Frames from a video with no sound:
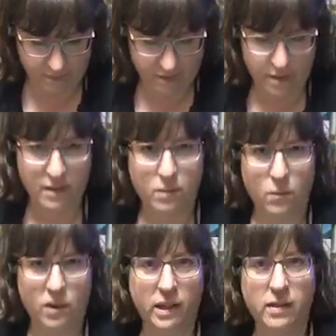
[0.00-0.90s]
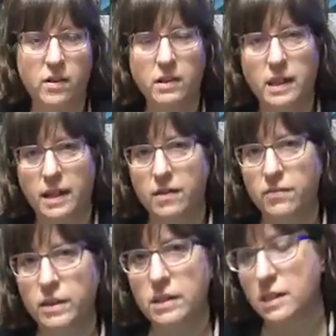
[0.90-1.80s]
I am working on
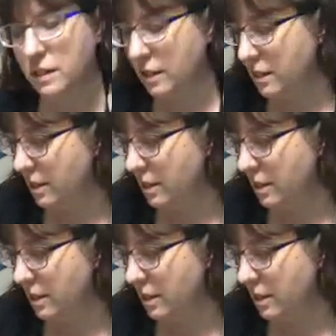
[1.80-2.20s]
canvas.